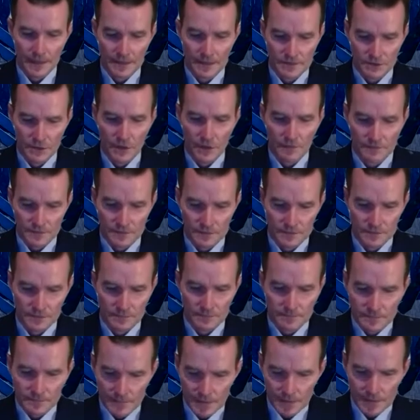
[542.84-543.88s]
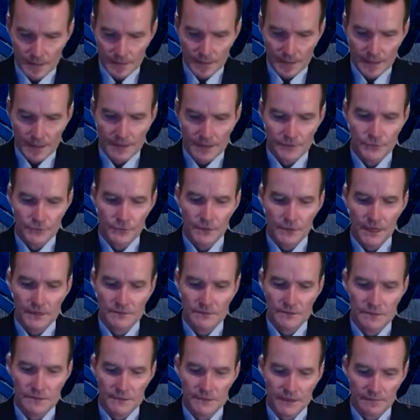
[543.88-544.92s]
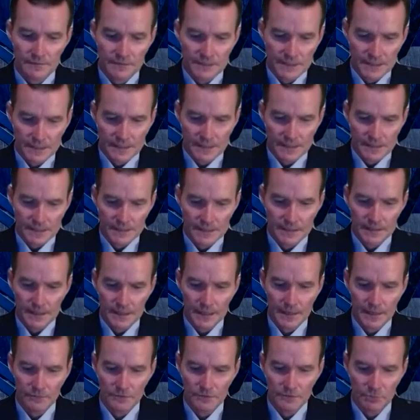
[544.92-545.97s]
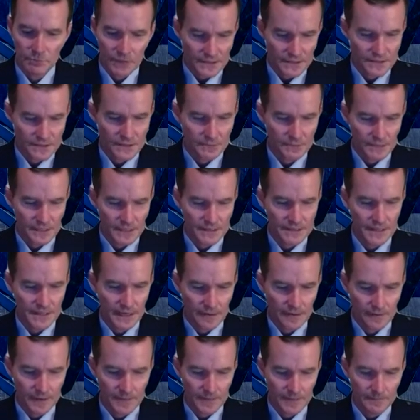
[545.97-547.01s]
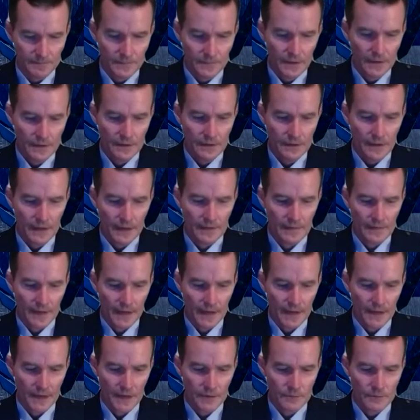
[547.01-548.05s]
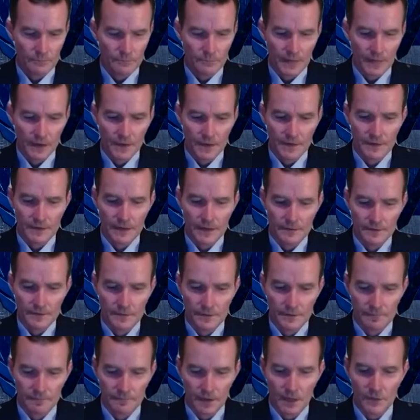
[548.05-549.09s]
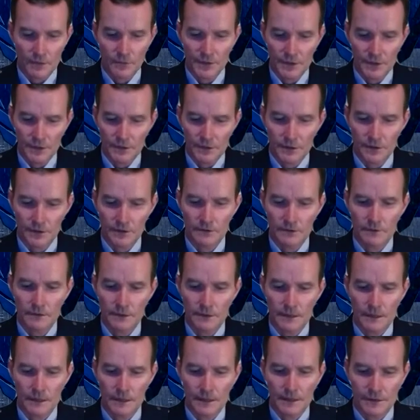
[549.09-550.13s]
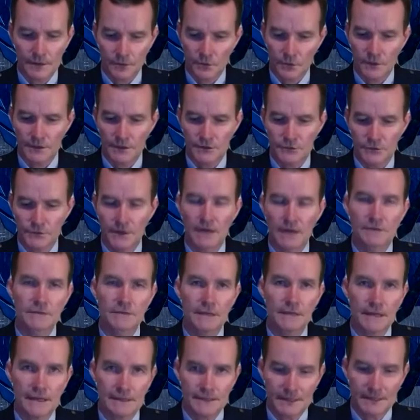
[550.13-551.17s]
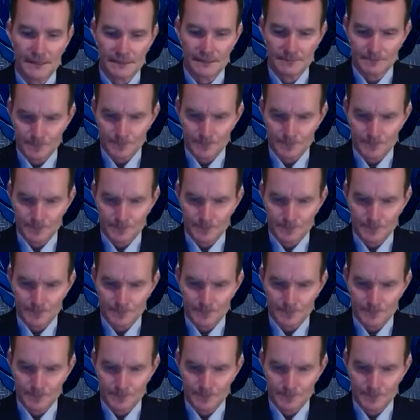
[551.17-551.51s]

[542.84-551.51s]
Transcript: an officer. In 2017, he was blessed to meet Terry, and they married the following year in early 2018.